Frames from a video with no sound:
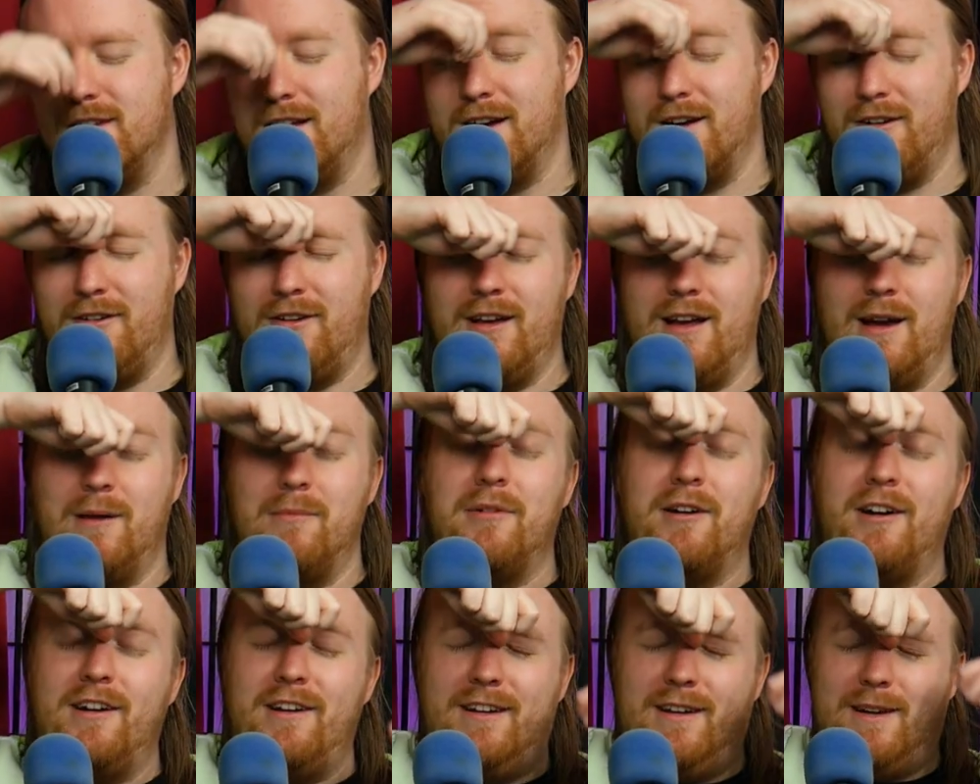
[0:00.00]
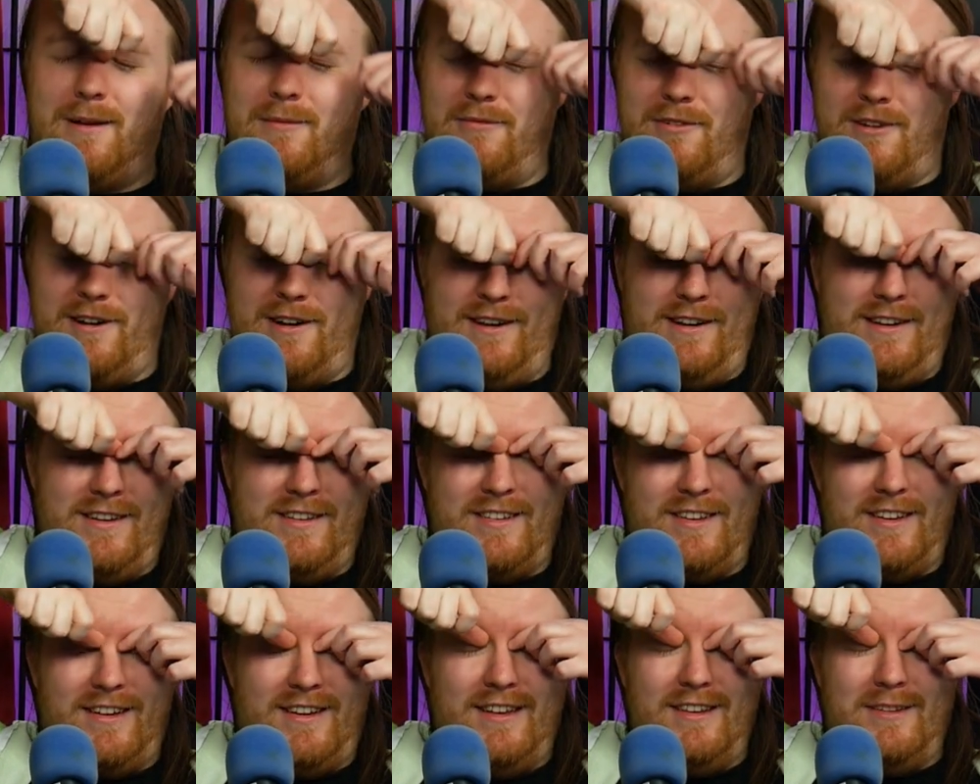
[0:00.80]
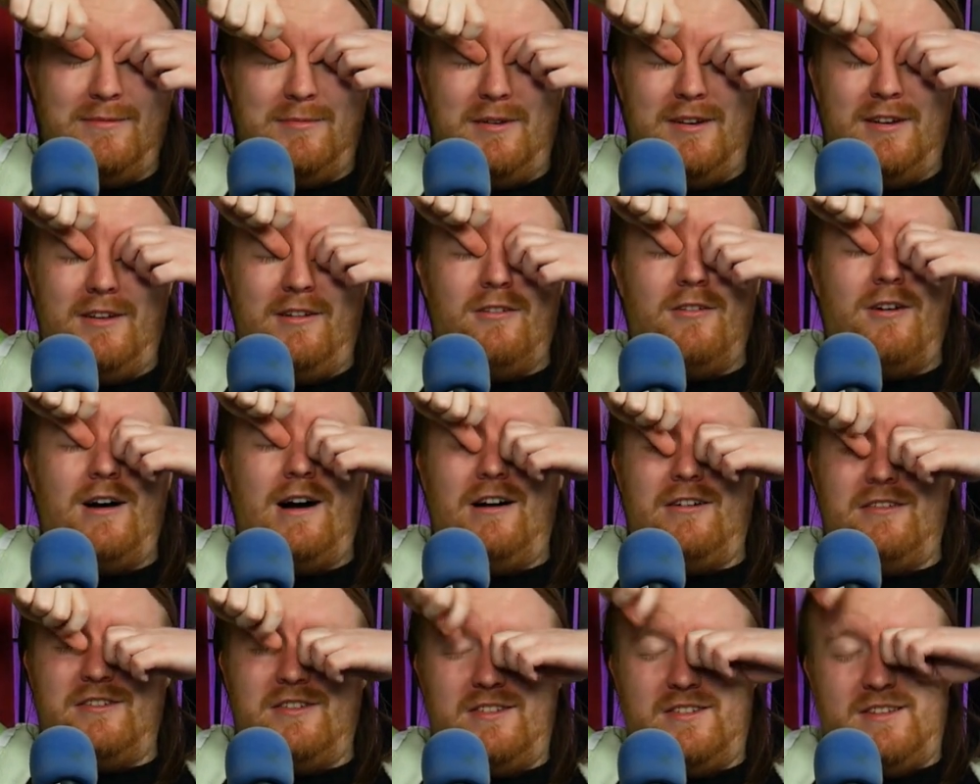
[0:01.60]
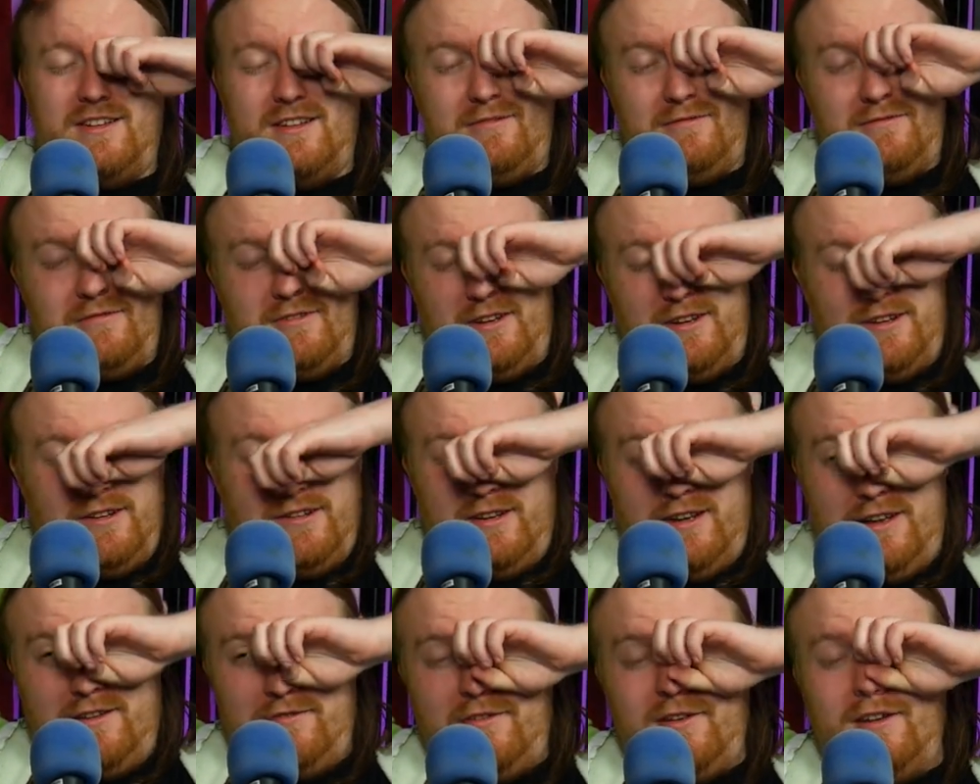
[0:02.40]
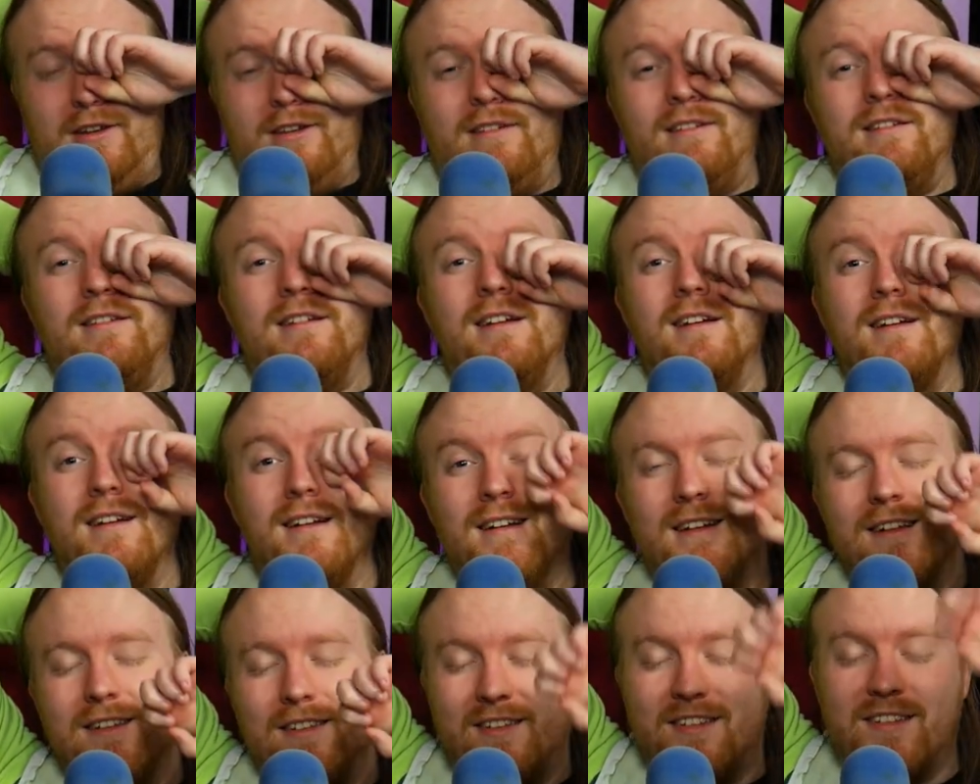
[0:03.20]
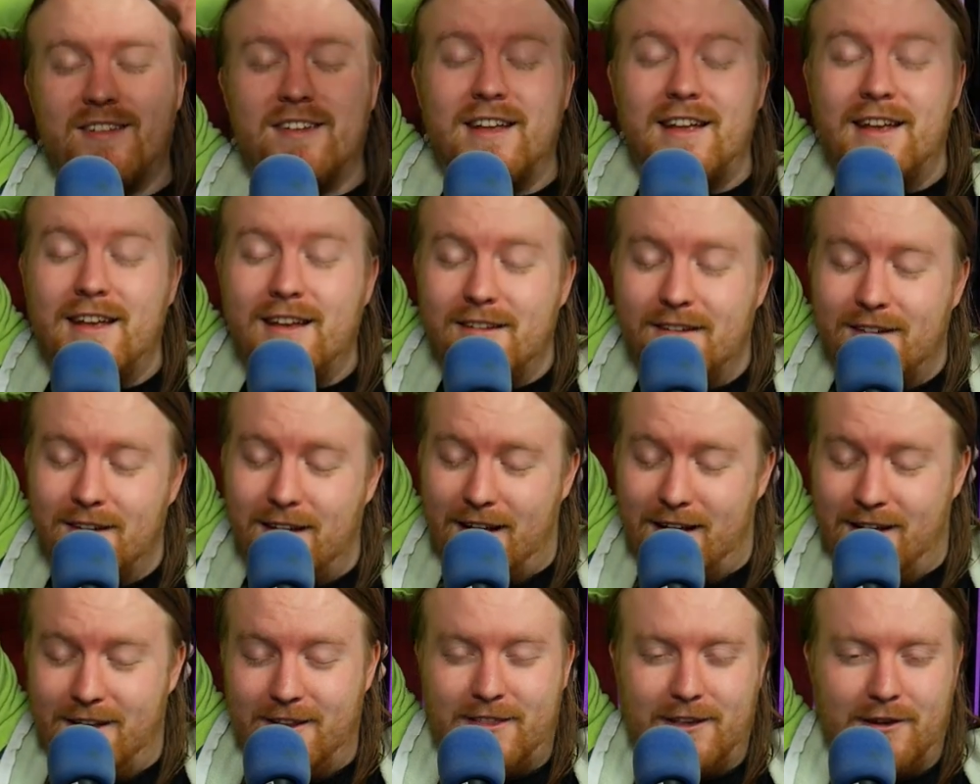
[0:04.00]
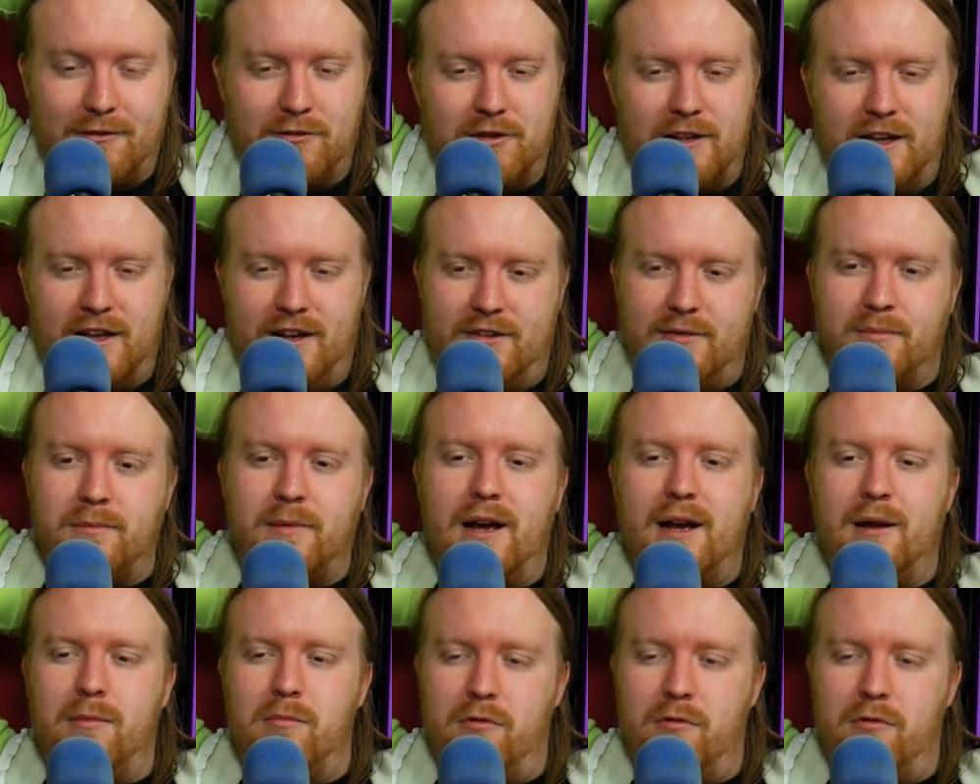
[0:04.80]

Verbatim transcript: okay i'm ready i'm ready because yeah. it's been a while since i've like seen anything related to My